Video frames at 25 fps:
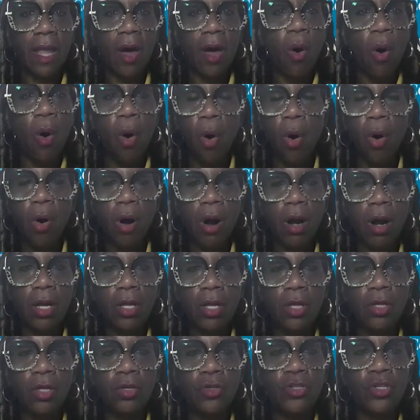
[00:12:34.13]

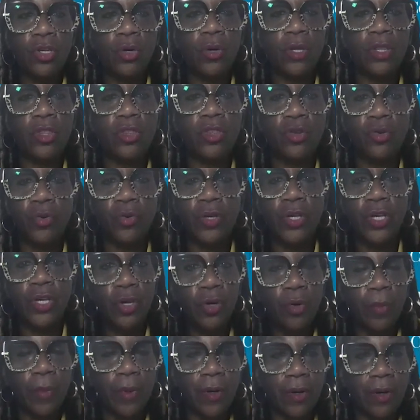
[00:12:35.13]
or you do it through
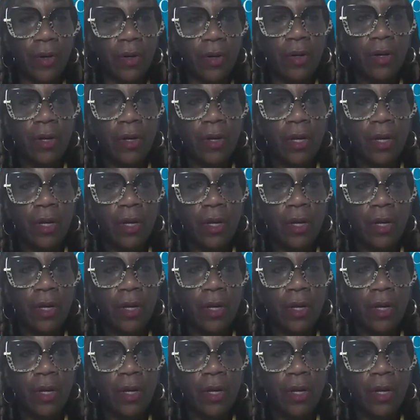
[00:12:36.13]
humor.